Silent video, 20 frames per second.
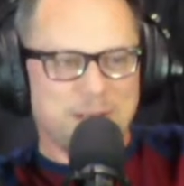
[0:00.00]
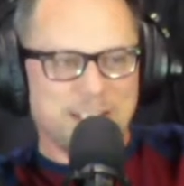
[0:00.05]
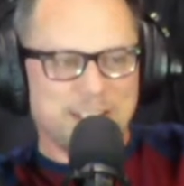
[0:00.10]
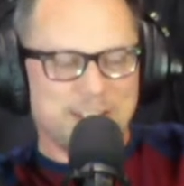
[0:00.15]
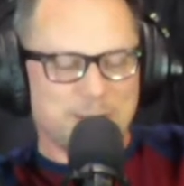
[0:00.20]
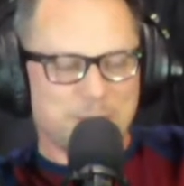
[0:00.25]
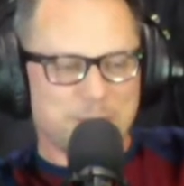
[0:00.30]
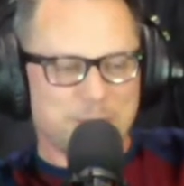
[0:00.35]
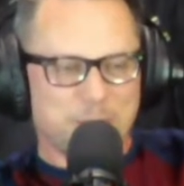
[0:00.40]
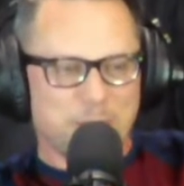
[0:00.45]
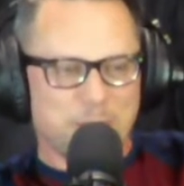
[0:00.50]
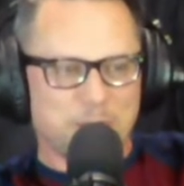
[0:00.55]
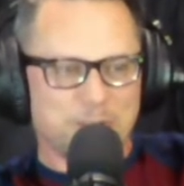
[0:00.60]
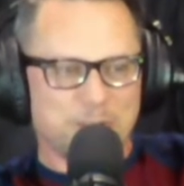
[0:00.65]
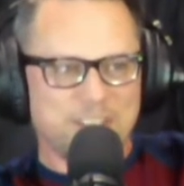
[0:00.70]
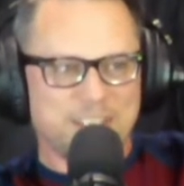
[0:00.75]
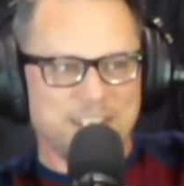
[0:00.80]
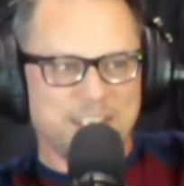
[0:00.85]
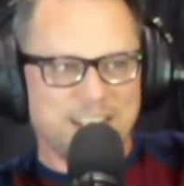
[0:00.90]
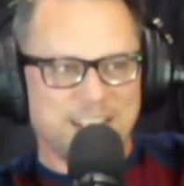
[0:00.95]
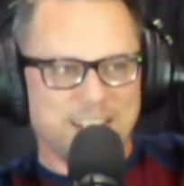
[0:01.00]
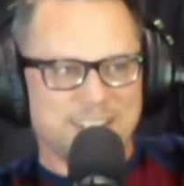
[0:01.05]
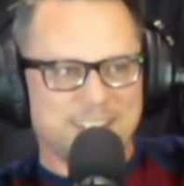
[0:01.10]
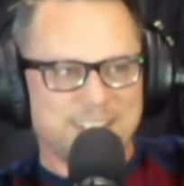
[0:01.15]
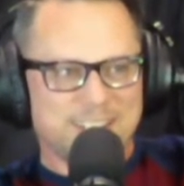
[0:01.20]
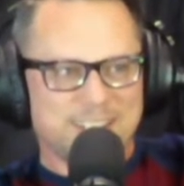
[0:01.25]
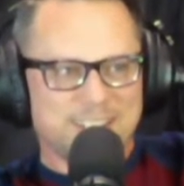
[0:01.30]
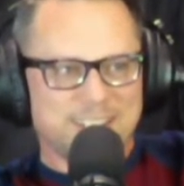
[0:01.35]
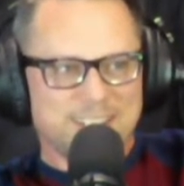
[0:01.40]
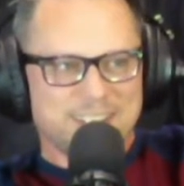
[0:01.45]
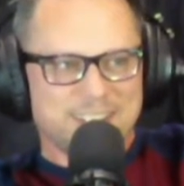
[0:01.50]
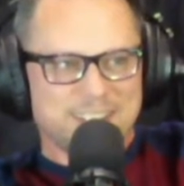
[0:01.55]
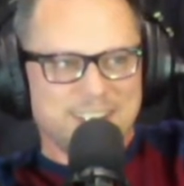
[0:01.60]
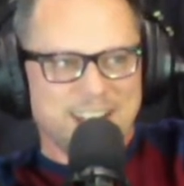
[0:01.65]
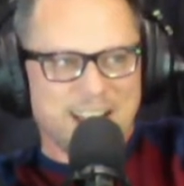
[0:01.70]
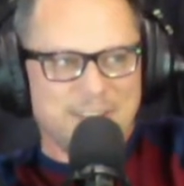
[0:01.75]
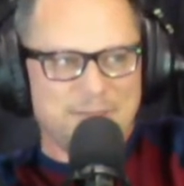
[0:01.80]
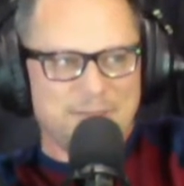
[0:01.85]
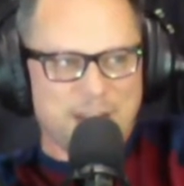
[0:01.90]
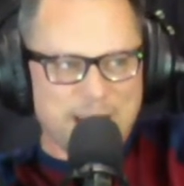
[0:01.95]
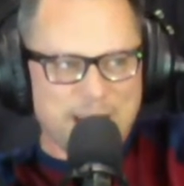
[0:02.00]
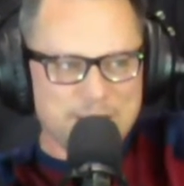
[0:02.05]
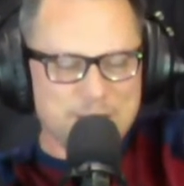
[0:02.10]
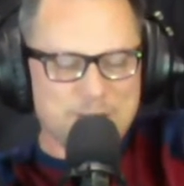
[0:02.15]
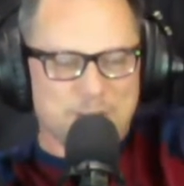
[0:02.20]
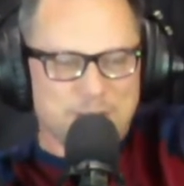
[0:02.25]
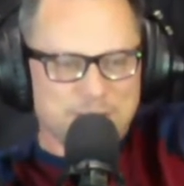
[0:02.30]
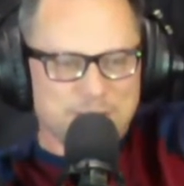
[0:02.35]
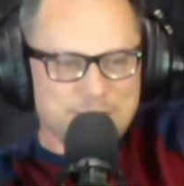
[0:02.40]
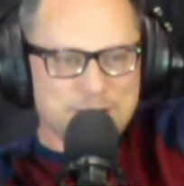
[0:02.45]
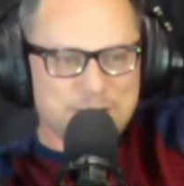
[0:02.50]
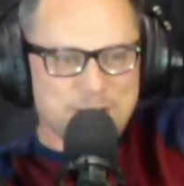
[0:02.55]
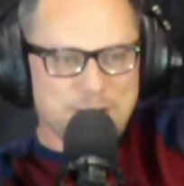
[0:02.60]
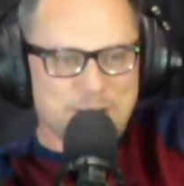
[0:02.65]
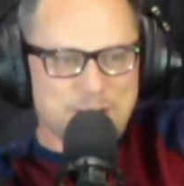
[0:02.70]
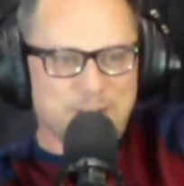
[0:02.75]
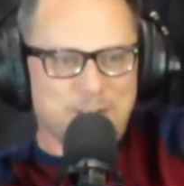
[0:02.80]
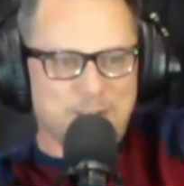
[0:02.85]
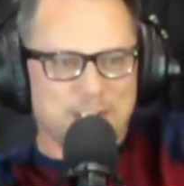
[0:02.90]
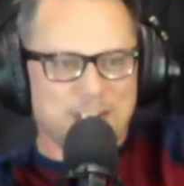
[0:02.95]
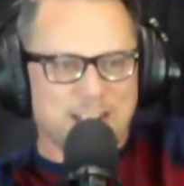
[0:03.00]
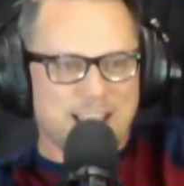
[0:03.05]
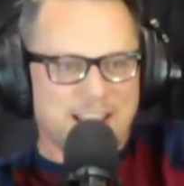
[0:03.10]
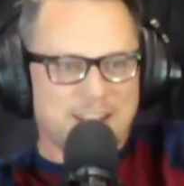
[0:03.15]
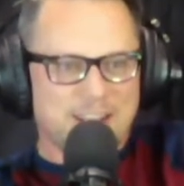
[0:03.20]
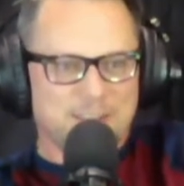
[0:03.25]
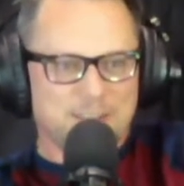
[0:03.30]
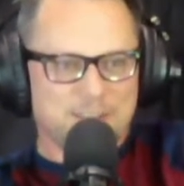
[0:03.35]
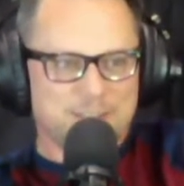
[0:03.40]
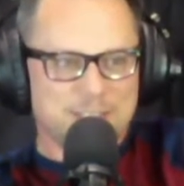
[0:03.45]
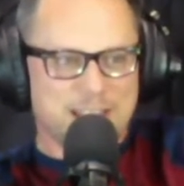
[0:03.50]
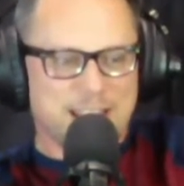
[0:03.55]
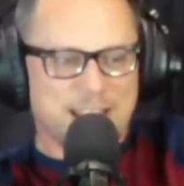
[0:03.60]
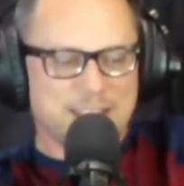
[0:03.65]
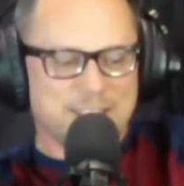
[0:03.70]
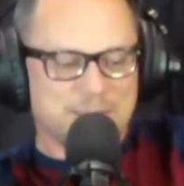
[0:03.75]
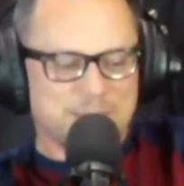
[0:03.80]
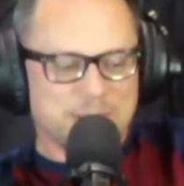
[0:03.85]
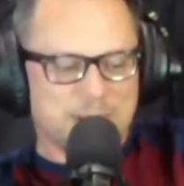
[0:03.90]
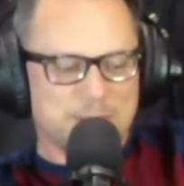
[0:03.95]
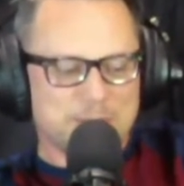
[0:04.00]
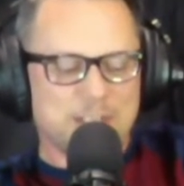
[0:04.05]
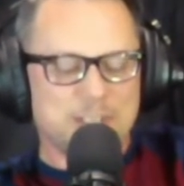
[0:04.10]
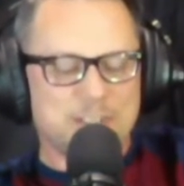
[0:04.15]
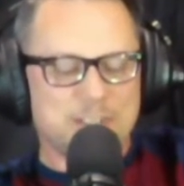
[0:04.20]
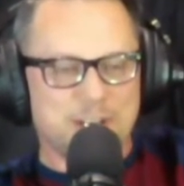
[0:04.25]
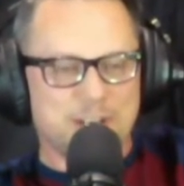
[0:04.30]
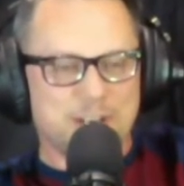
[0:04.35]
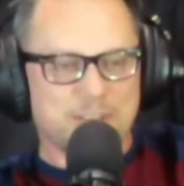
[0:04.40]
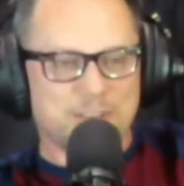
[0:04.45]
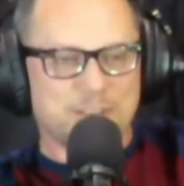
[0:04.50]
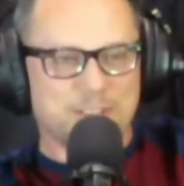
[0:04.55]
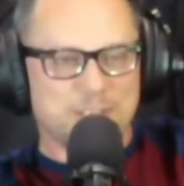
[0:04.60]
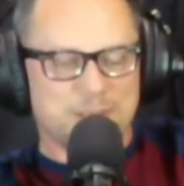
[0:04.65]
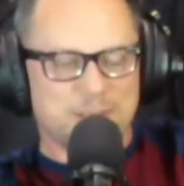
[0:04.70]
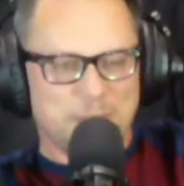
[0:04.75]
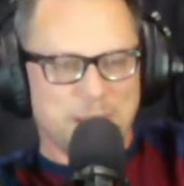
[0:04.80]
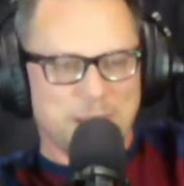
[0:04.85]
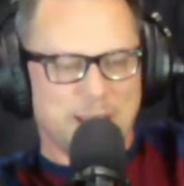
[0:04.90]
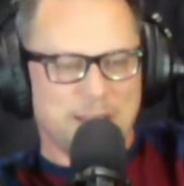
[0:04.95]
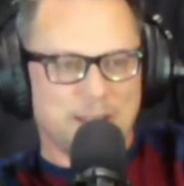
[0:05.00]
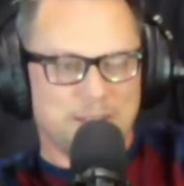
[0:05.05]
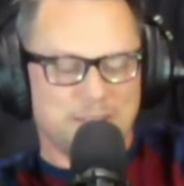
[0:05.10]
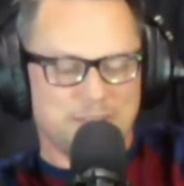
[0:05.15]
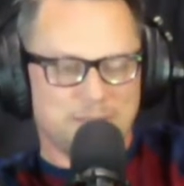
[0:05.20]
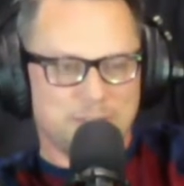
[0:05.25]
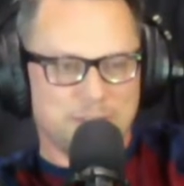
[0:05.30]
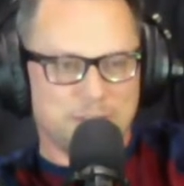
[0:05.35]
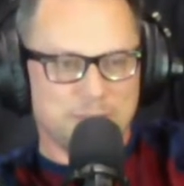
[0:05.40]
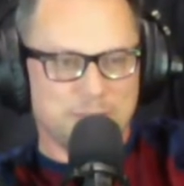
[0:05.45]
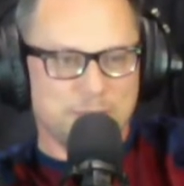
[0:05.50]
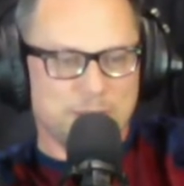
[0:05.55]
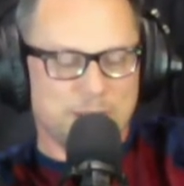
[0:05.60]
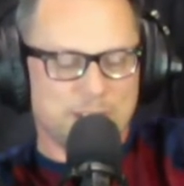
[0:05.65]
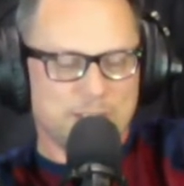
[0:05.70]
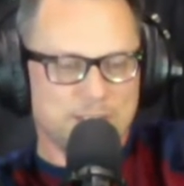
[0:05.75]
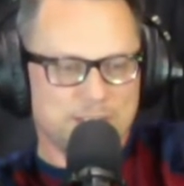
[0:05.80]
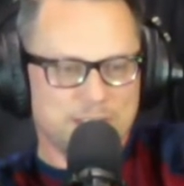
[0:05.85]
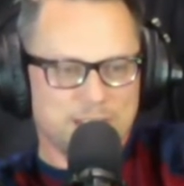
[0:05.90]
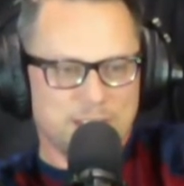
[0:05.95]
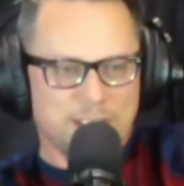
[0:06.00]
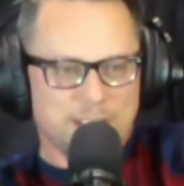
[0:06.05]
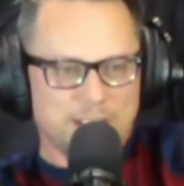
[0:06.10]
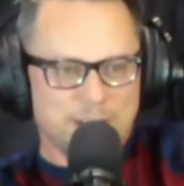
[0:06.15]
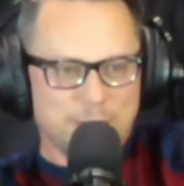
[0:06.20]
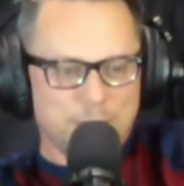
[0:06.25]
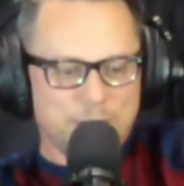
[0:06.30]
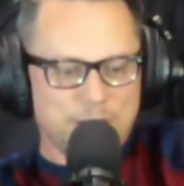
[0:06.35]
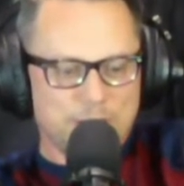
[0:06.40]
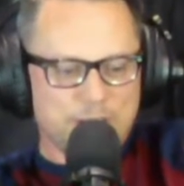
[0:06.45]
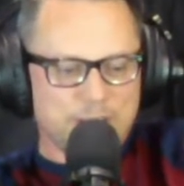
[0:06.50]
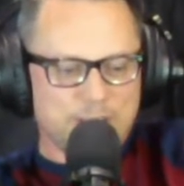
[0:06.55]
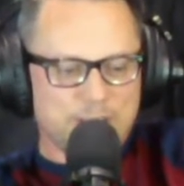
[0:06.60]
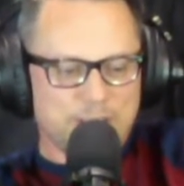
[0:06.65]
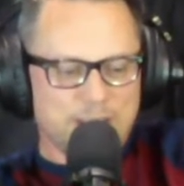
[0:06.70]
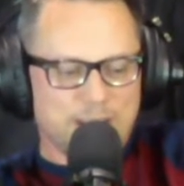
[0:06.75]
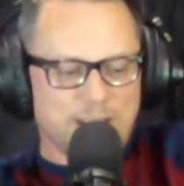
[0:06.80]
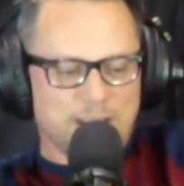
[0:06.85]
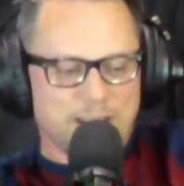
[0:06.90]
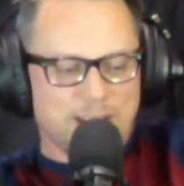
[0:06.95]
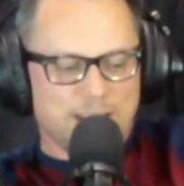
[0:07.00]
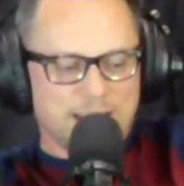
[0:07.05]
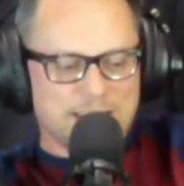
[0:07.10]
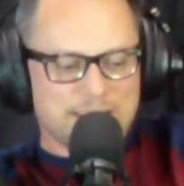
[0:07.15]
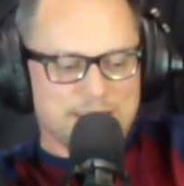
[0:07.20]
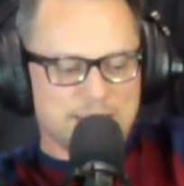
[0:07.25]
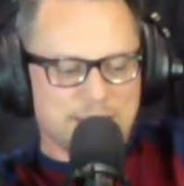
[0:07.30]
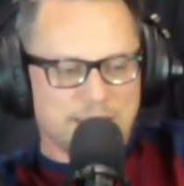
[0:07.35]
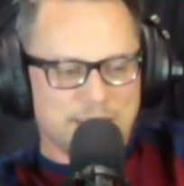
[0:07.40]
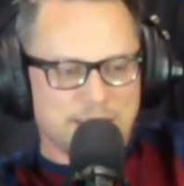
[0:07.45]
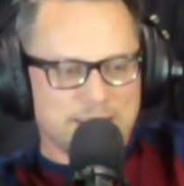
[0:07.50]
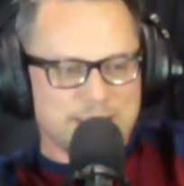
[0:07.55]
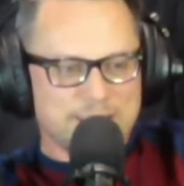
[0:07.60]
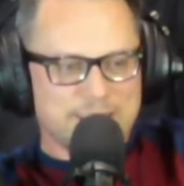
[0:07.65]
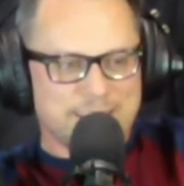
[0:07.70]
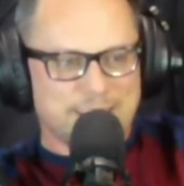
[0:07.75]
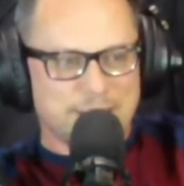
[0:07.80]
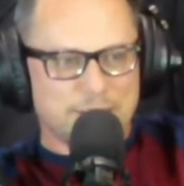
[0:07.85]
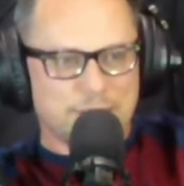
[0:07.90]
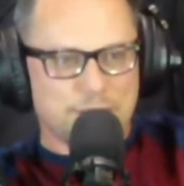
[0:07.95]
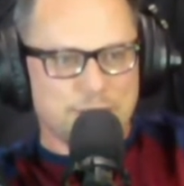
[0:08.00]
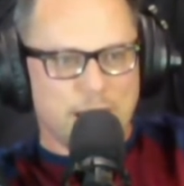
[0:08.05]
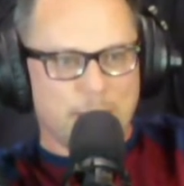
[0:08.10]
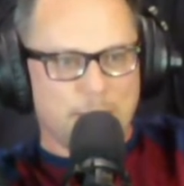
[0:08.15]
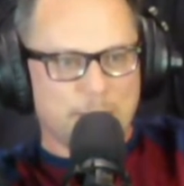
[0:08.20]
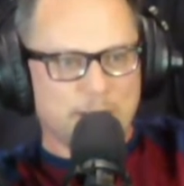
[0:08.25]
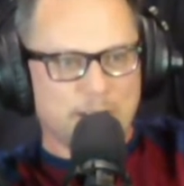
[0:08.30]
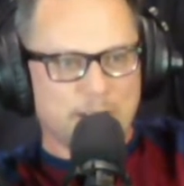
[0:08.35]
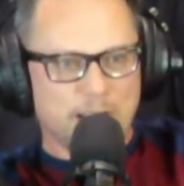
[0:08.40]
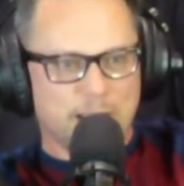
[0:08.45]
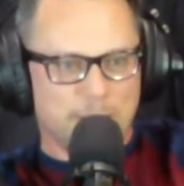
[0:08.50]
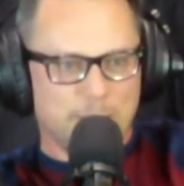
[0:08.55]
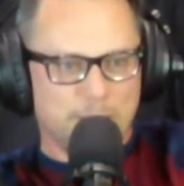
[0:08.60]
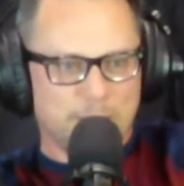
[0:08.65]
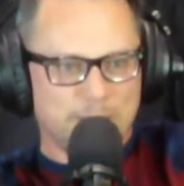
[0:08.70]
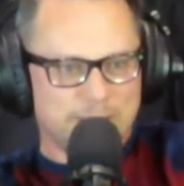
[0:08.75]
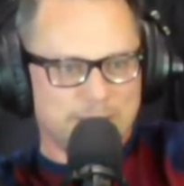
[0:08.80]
It's her birthday. I invited you on the show tonight because I had something I was going to talk to you about, and I figured we could, as the young kids say, chop it up.